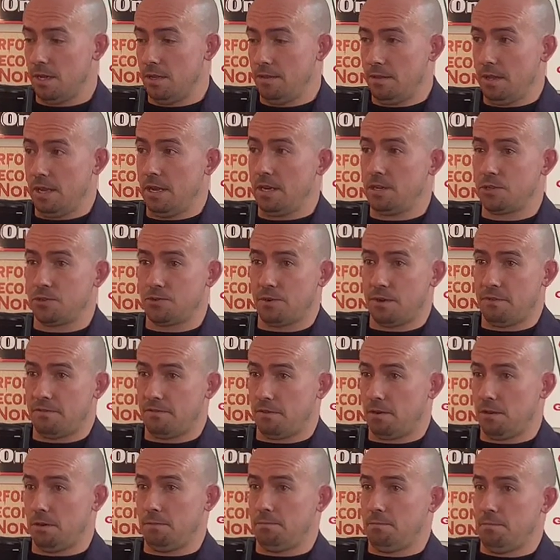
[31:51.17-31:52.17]
the industry
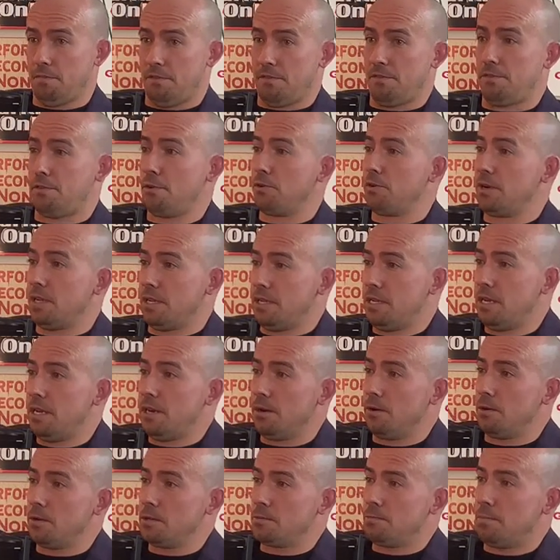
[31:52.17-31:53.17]
for 30
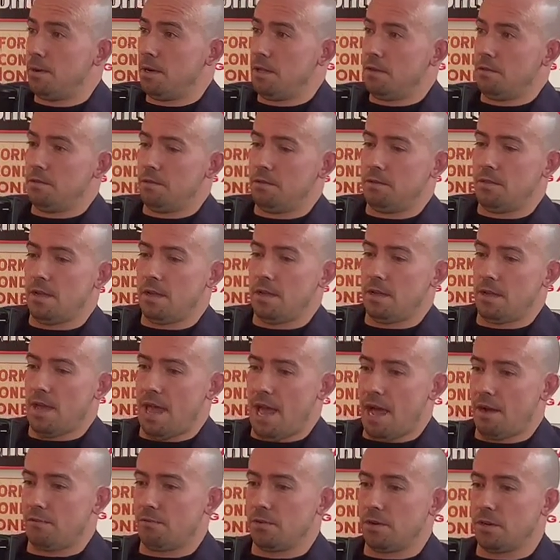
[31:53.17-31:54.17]
years, but they
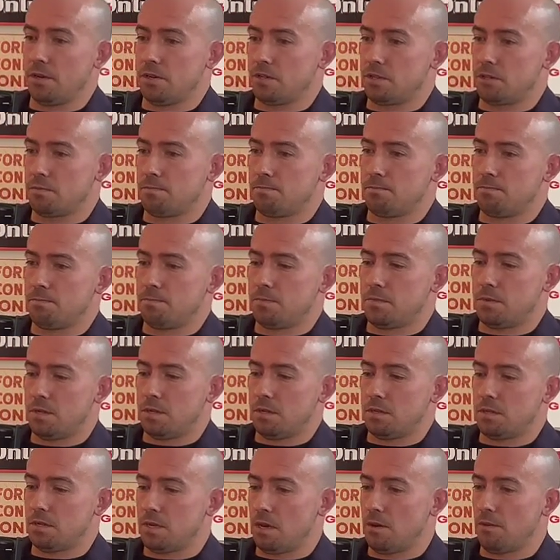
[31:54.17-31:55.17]
average to
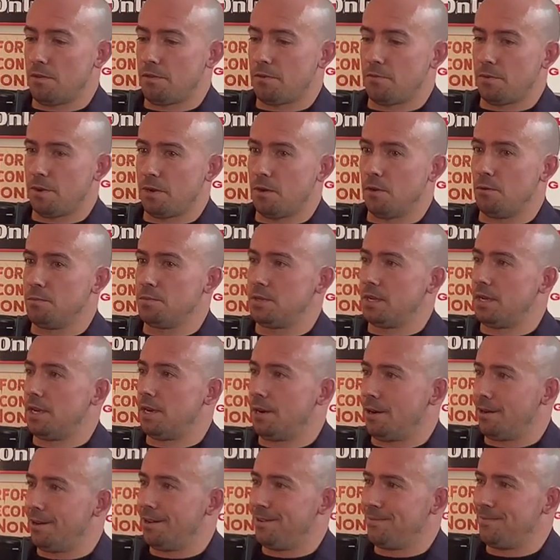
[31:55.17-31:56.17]
sell 3 homes a
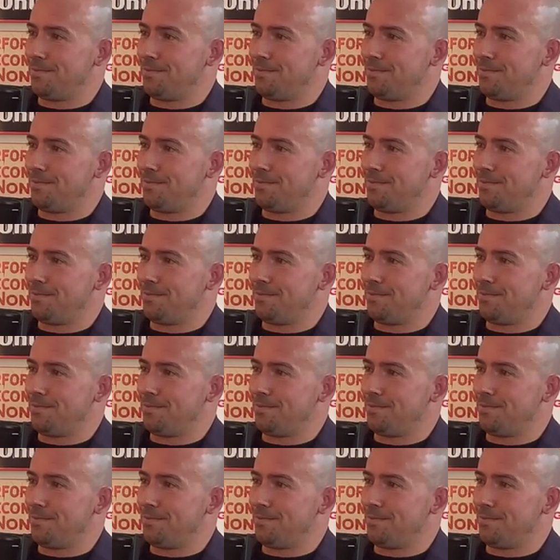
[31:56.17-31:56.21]
year.